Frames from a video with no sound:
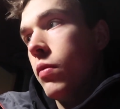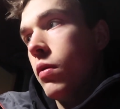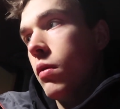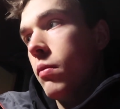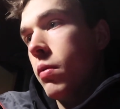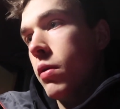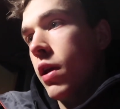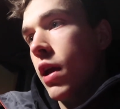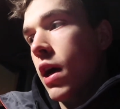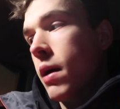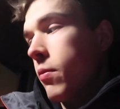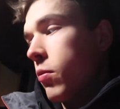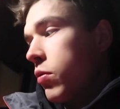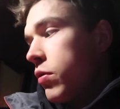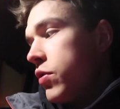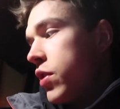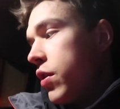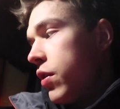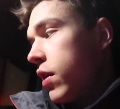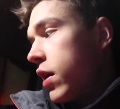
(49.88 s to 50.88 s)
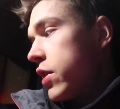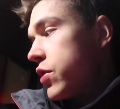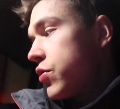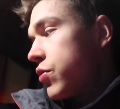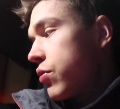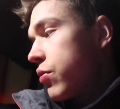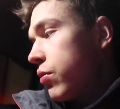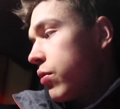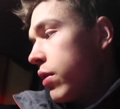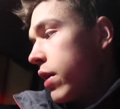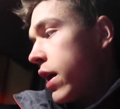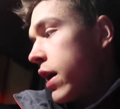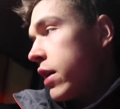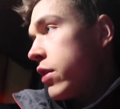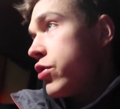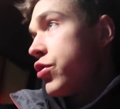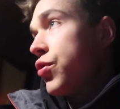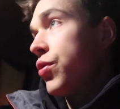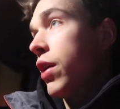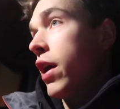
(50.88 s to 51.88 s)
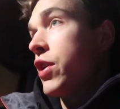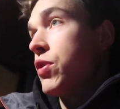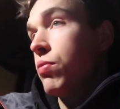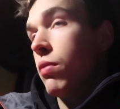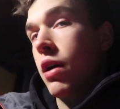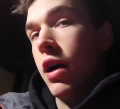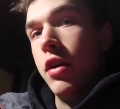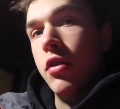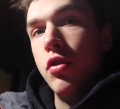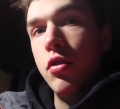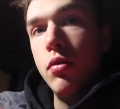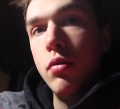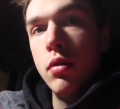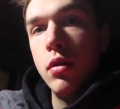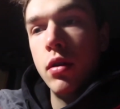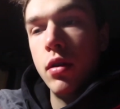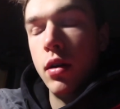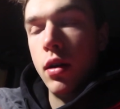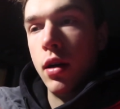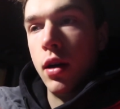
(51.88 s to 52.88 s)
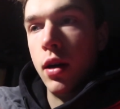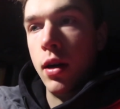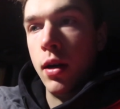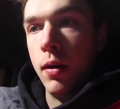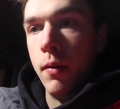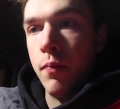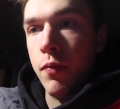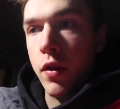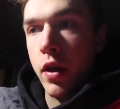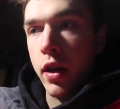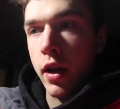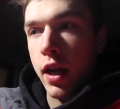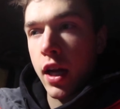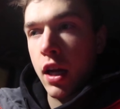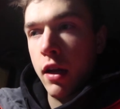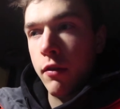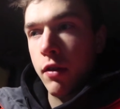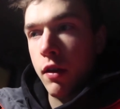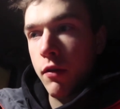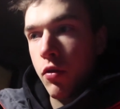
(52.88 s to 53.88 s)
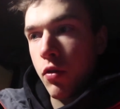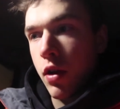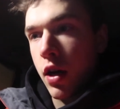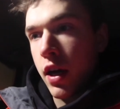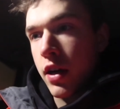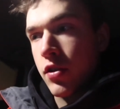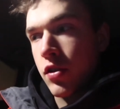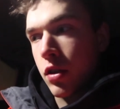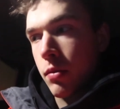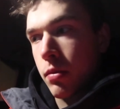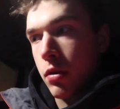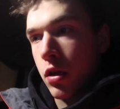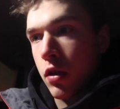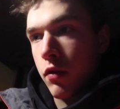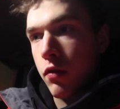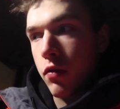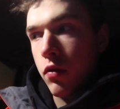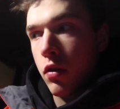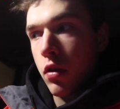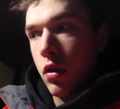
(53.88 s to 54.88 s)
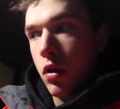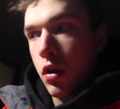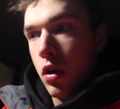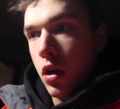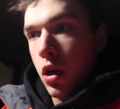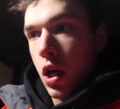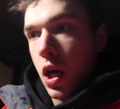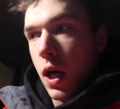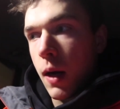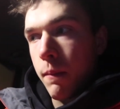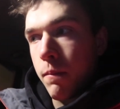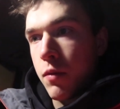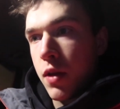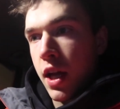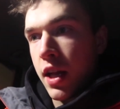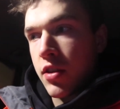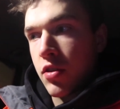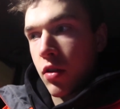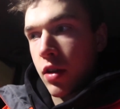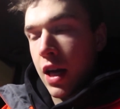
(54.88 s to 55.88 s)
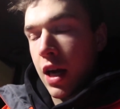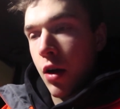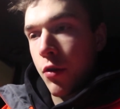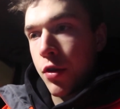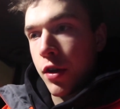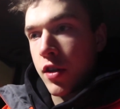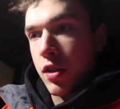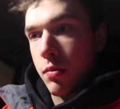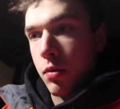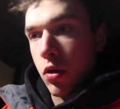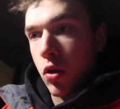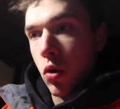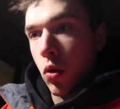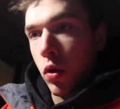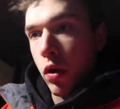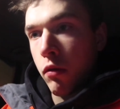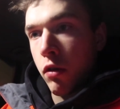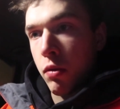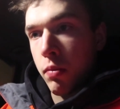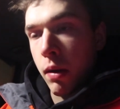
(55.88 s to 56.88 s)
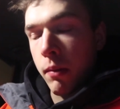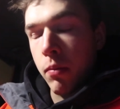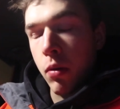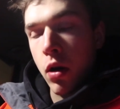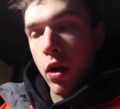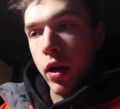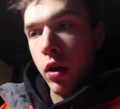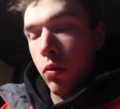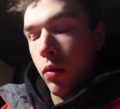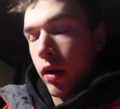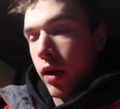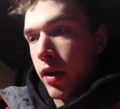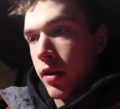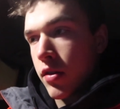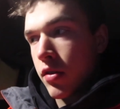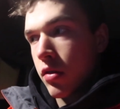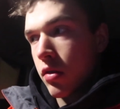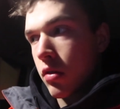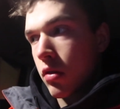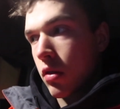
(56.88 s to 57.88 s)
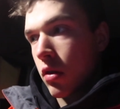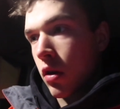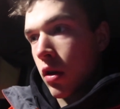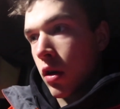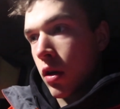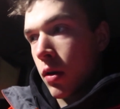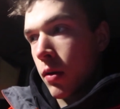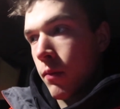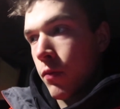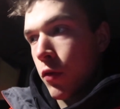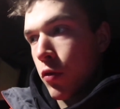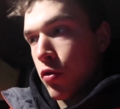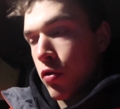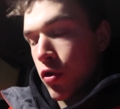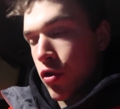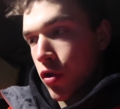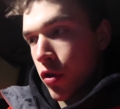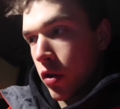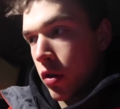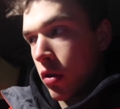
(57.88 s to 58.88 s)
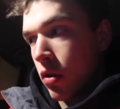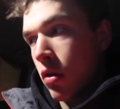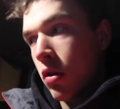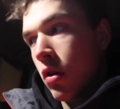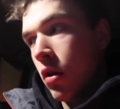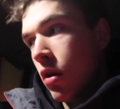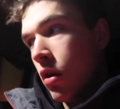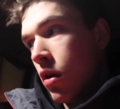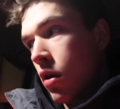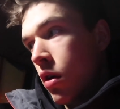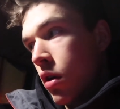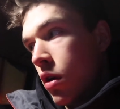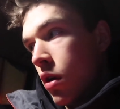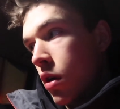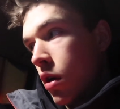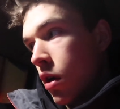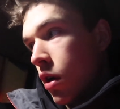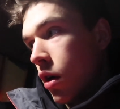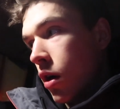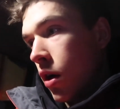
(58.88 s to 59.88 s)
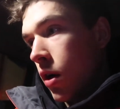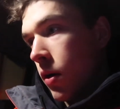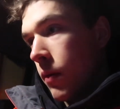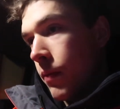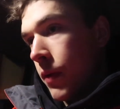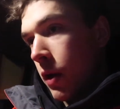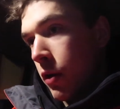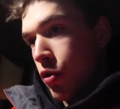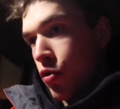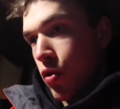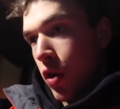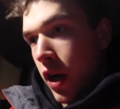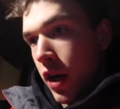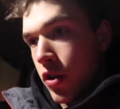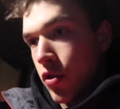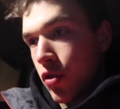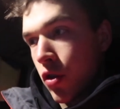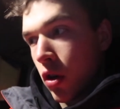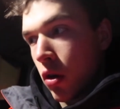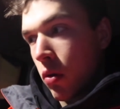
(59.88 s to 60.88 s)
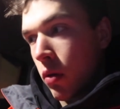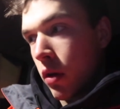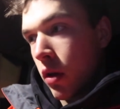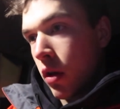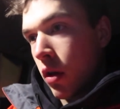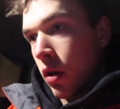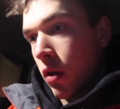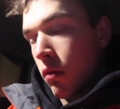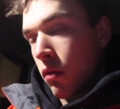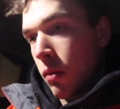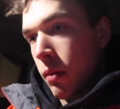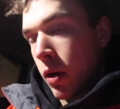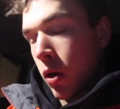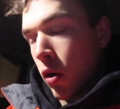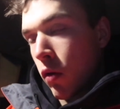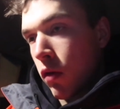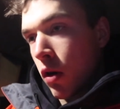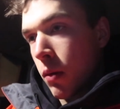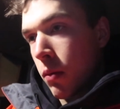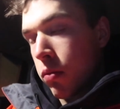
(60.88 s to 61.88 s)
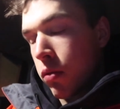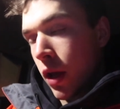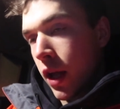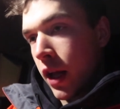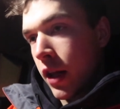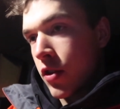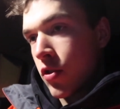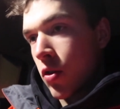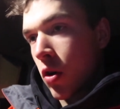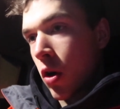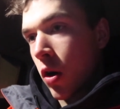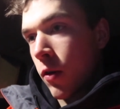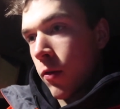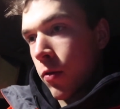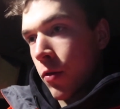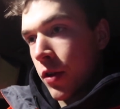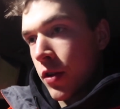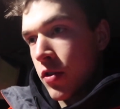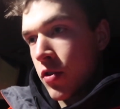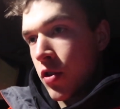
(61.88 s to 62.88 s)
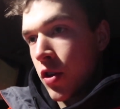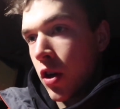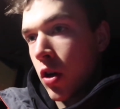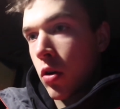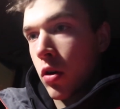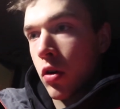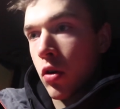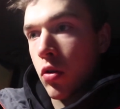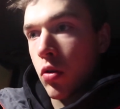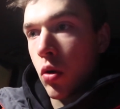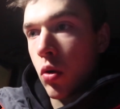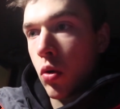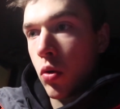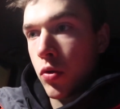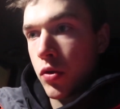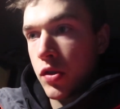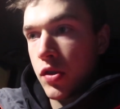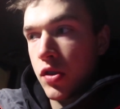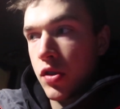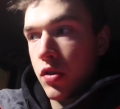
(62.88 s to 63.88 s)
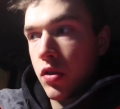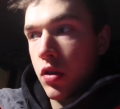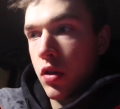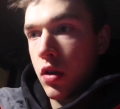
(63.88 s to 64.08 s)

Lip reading: But yeah, I'm going to take you guys through that and show you guys what I do, and kind of give you guys a little bit of updates on how things have been going with my body weight, nutrition, how training is going, what my overall plans are for this year and goals,